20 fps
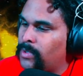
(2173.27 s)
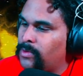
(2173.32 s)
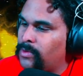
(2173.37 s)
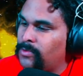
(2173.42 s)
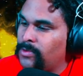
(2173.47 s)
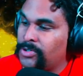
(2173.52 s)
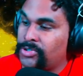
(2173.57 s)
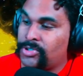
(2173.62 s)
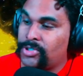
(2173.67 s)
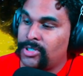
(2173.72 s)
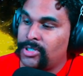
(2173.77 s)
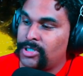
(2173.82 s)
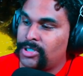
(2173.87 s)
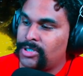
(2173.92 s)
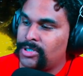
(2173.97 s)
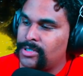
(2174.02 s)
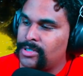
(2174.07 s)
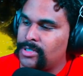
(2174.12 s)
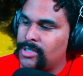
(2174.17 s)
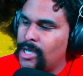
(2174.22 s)
First
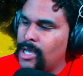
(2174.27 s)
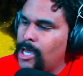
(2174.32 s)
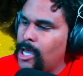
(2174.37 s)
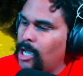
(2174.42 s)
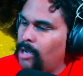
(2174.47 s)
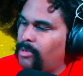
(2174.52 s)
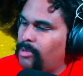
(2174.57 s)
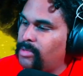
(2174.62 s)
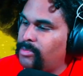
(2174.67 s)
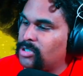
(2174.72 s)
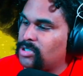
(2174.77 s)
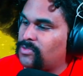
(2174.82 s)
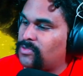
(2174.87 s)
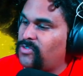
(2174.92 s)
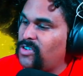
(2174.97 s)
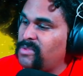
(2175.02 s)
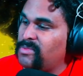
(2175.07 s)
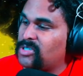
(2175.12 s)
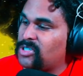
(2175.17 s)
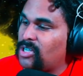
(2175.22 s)
editions by the most
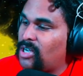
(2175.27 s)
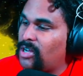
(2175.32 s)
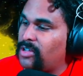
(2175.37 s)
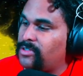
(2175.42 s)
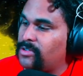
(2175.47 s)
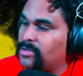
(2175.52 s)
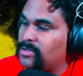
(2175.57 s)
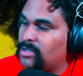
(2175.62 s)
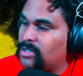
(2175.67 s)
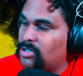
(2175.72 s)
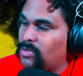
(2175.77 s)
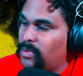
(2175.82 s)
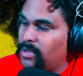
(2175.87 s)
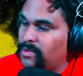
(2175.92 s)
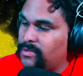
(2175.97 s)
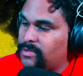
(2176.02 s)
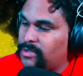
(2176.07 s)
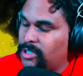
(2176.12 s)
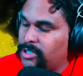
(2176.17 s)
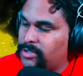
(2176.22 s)
famous authors of the
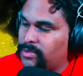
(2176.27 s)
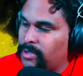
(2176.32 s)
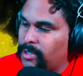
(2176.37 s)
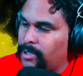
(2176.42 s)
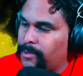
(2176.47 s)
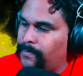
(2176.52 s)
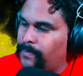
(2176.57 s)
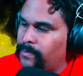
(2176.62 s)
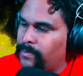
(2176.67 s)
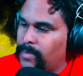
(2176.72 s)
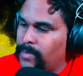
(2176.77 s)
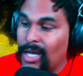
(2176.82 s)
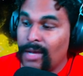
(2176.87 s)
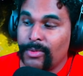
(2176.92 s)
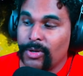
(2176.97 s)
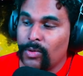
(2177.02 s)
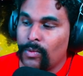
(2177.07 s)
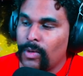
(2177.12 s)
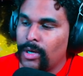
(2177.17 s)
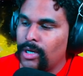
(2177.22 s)
20th century
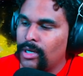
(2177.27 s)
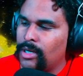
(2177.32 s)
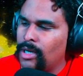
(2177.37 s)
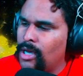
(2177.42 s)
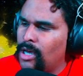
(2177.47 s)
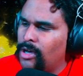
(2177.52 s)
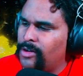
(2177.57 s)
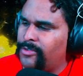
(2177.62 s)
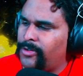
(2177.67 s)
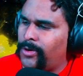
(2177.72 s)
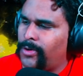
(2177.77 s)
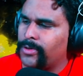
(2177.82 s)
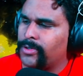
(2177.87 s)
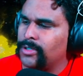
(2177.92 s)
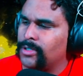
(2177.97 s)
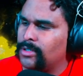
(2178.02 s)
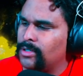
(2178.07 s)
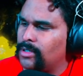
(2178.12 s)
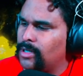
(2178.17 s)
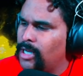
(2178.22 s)
Hemingway,
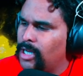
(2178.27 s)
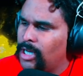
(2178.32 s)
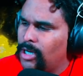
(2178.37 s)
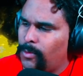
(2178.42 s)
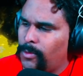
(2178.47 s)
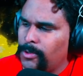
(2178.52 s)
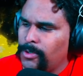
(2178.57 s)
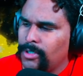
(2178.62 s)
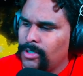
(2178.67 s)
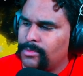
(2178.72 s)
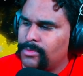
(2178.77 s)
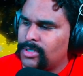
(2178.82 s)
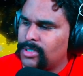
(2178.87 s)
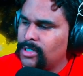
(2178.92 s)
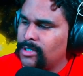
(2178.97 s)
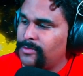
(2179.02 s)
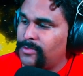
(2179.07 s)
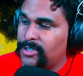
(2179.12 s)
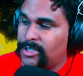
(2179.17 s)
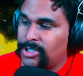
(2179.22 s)
Faulkner, Williams,
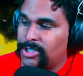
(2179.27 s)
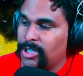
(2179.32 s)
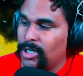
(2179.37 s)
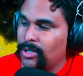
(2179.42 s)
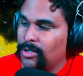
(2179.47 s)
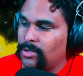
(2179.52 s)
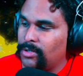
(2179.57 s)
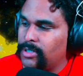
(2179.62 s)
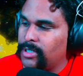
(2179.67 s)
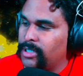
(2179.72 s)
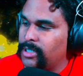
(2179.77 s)
Fitzgerald,